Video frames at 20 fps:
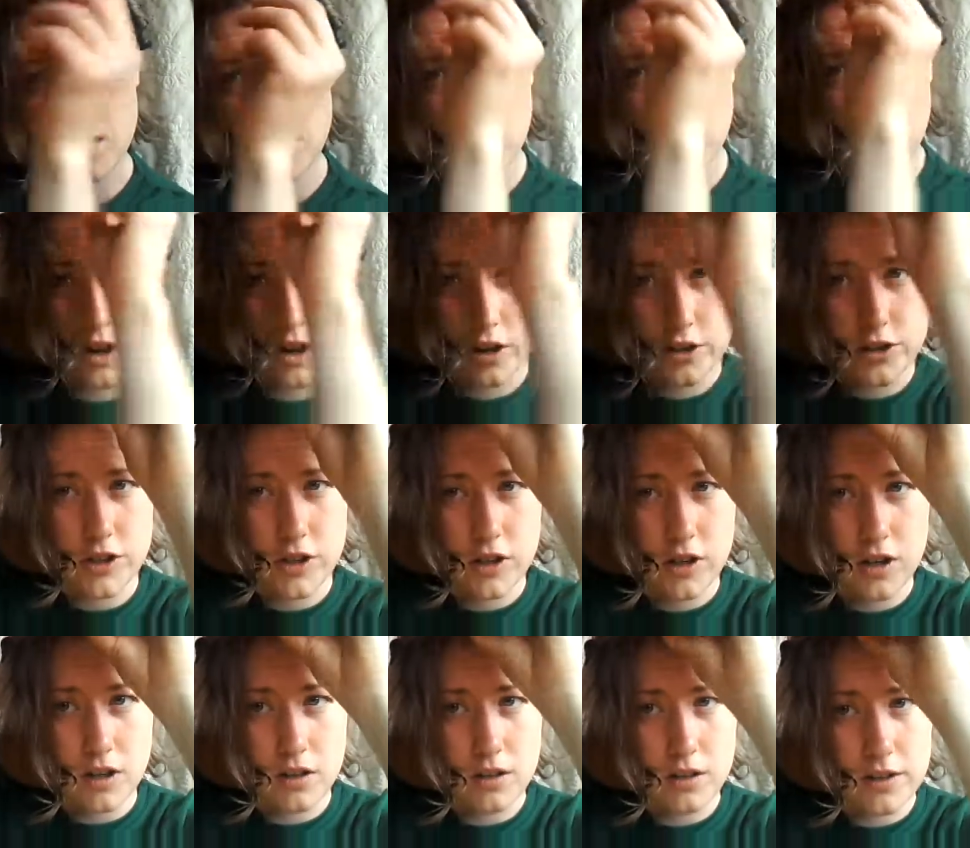larger
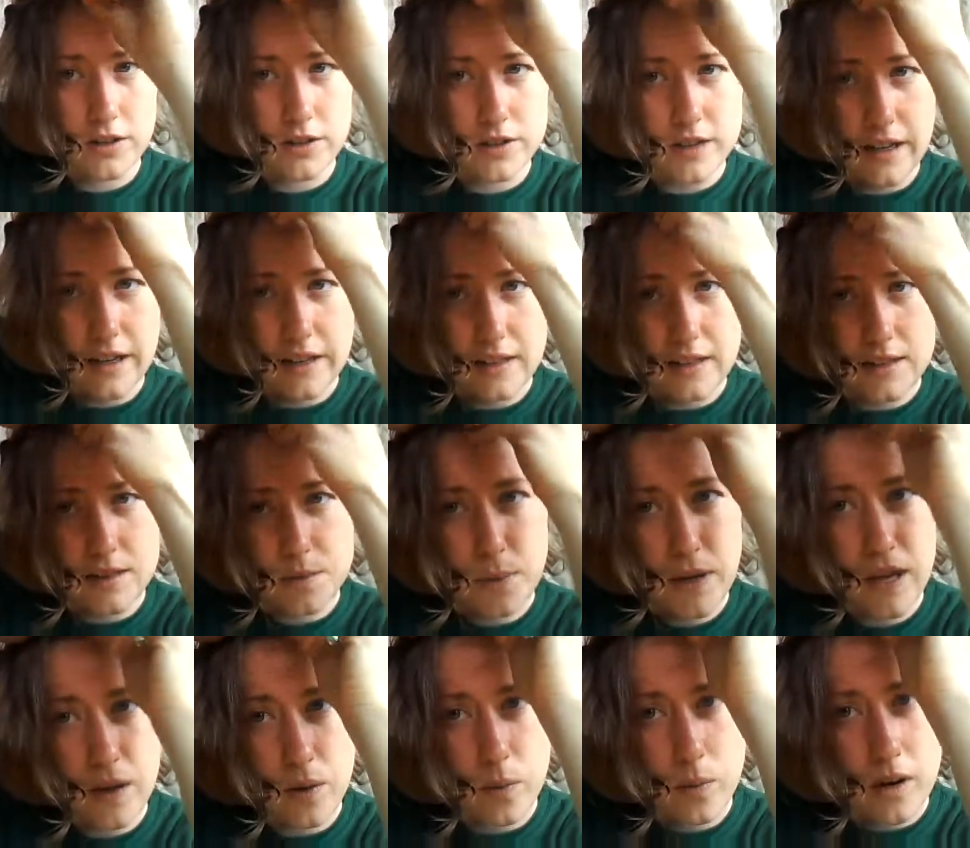curlers like this
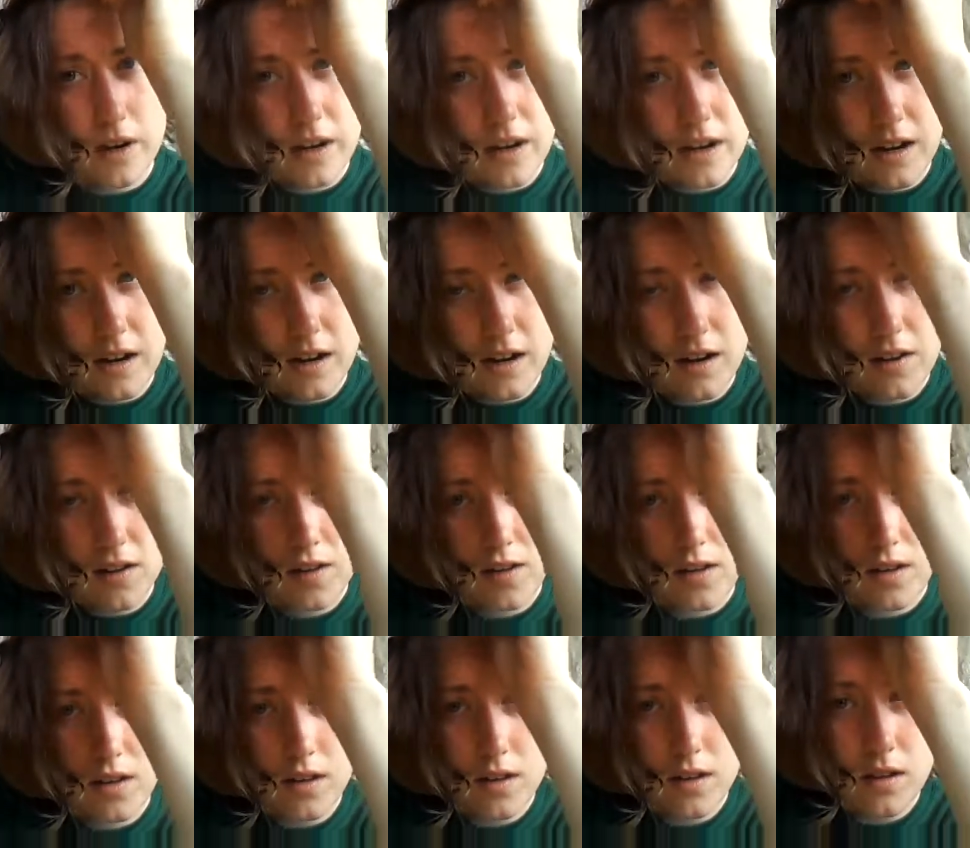pink one here.
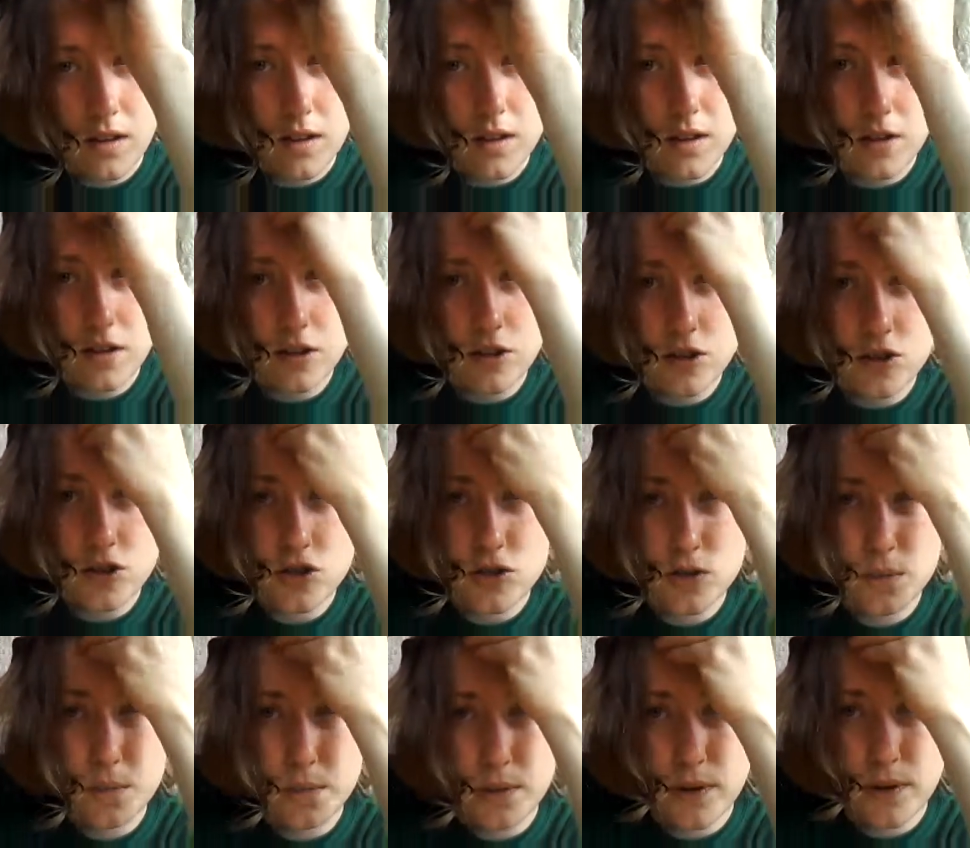
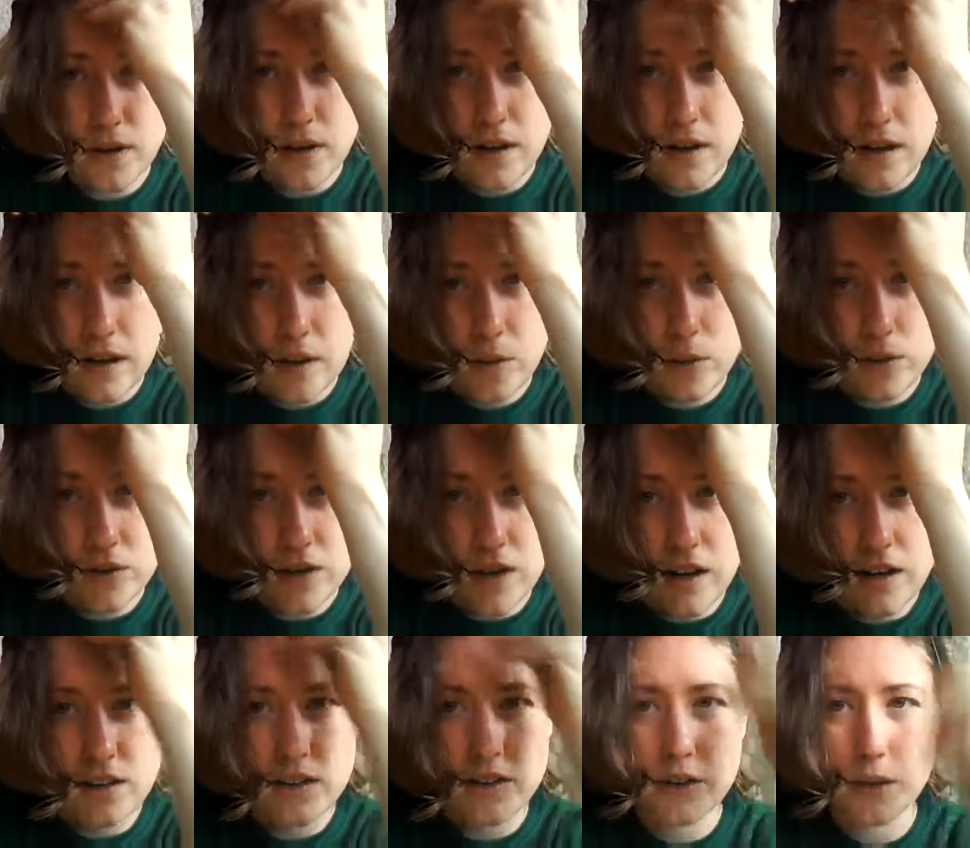Shoop. And we'll
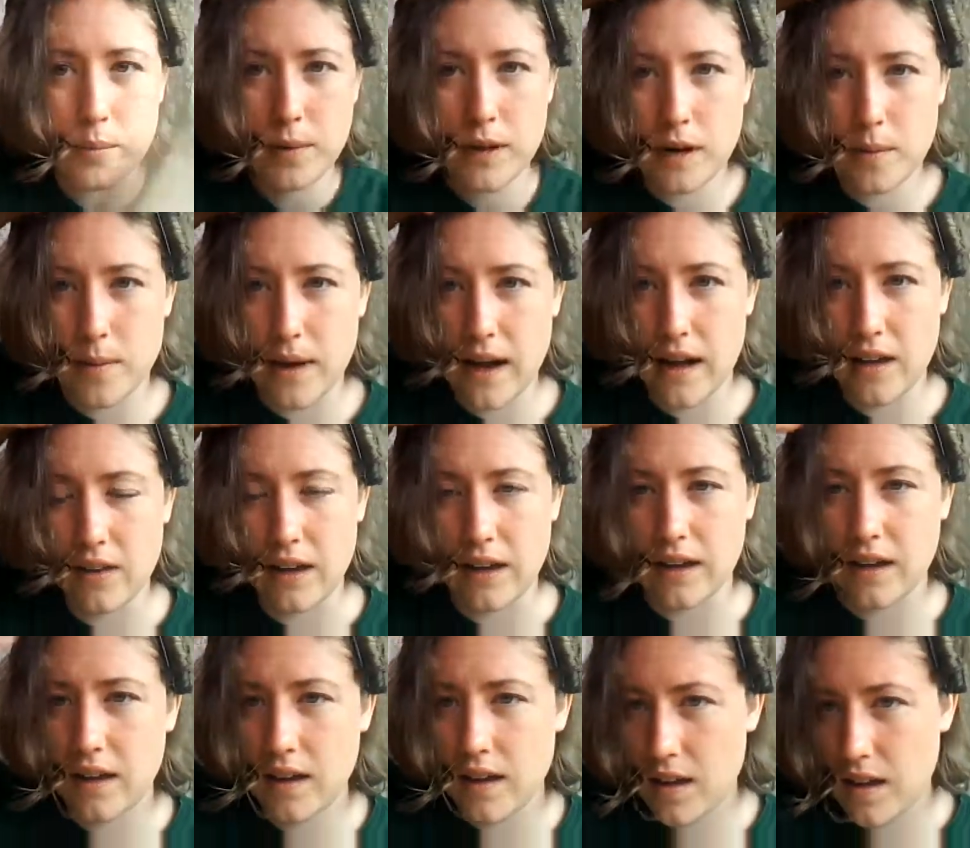talk a little bit about,
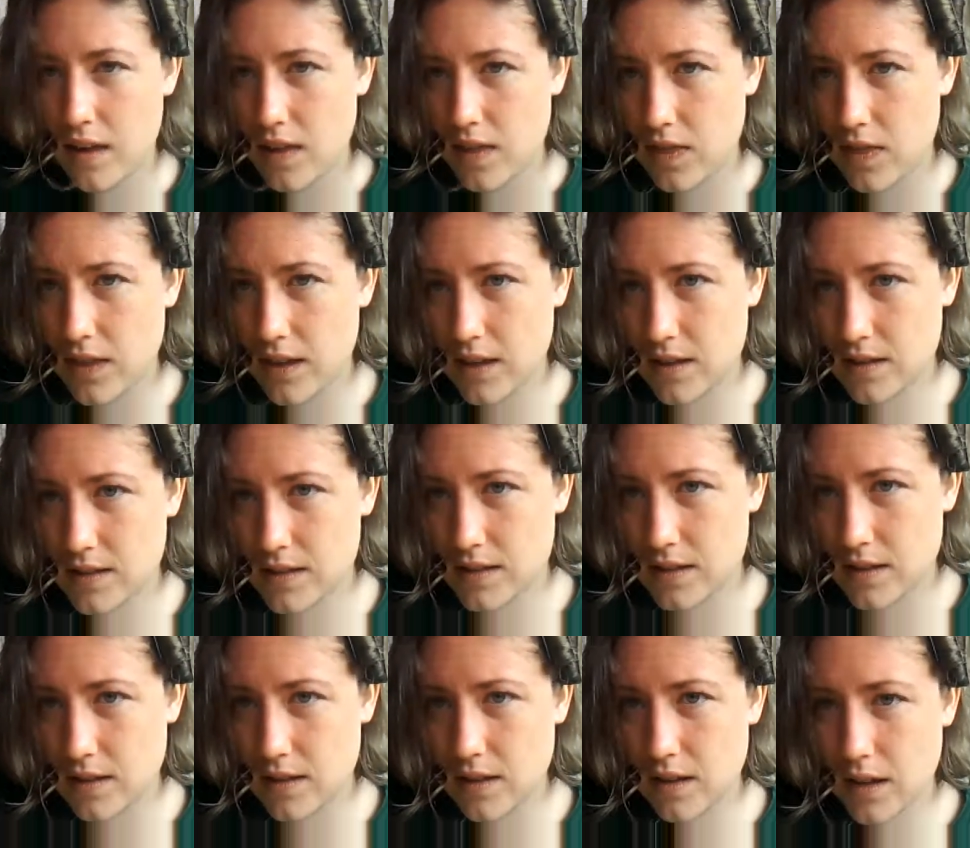like, these
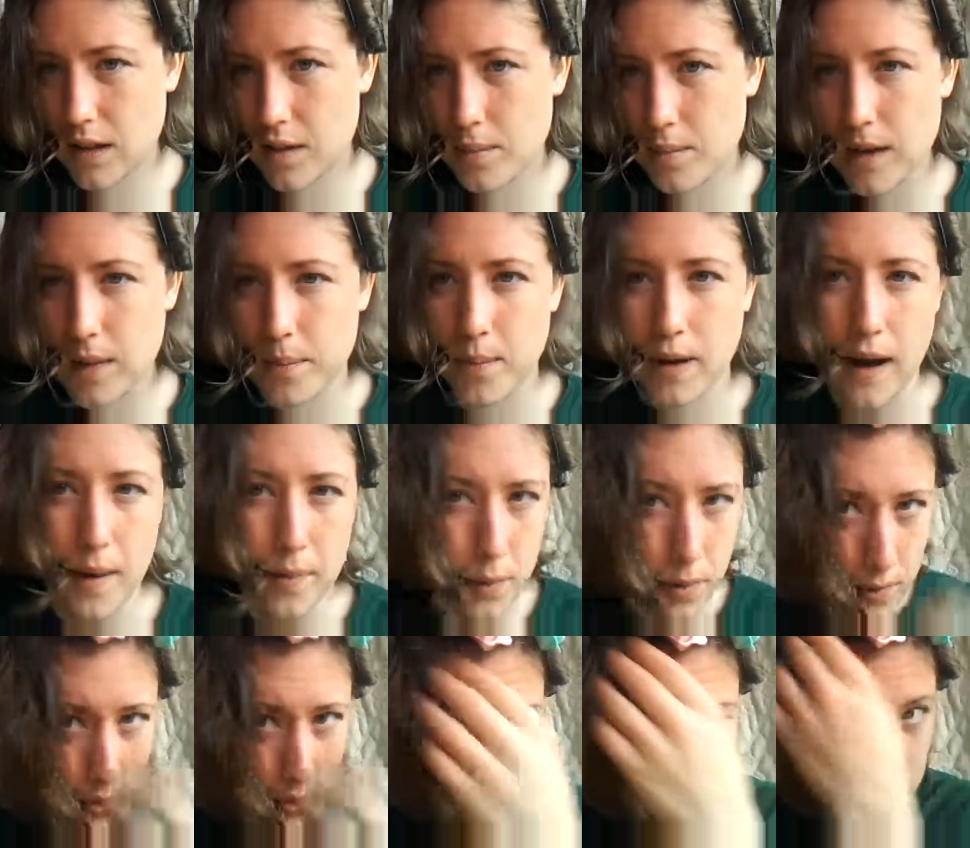can be a
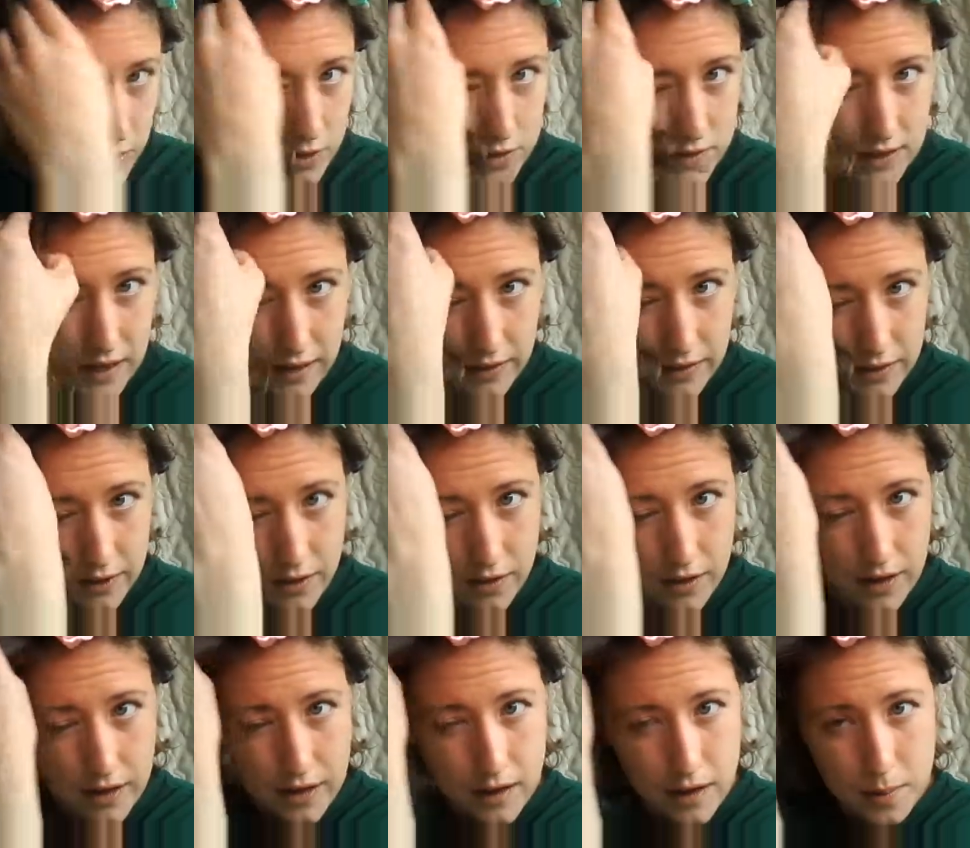problem when you're styling
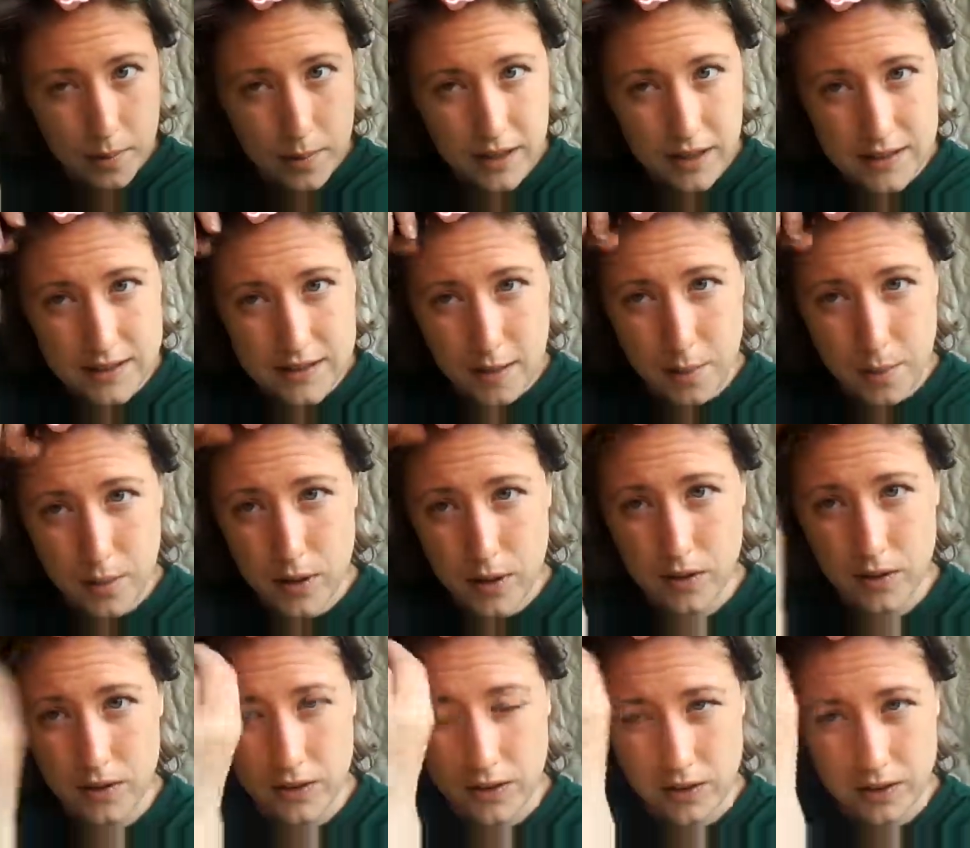your hair because they put
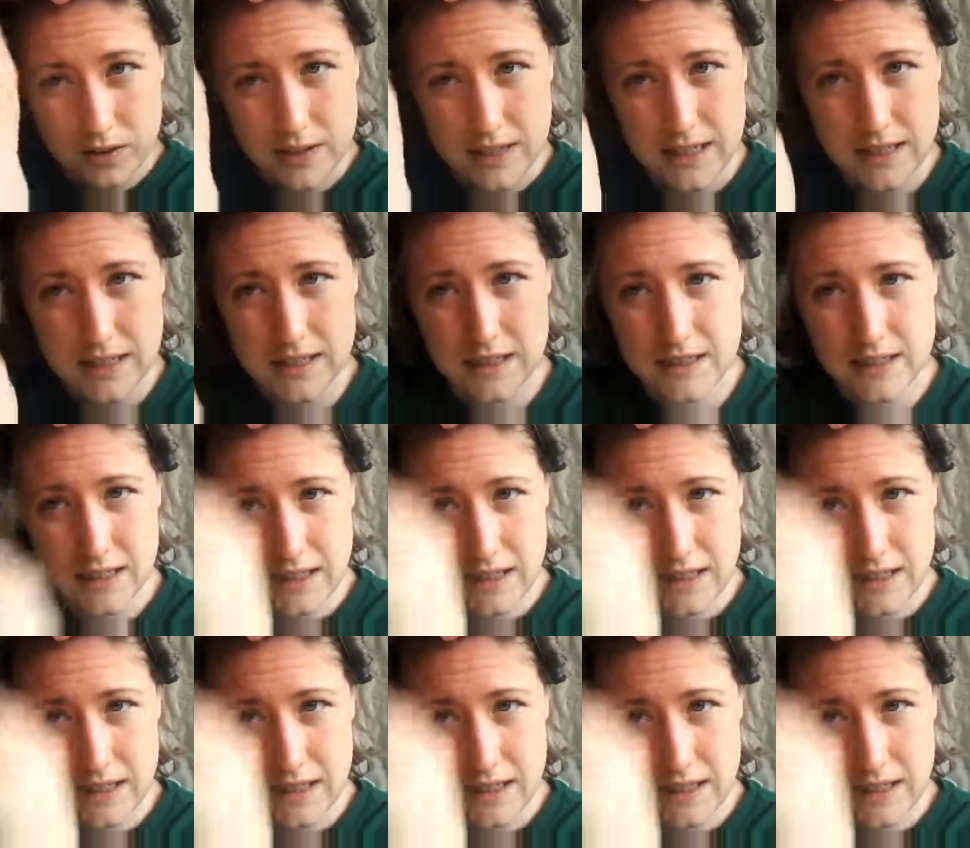a little dent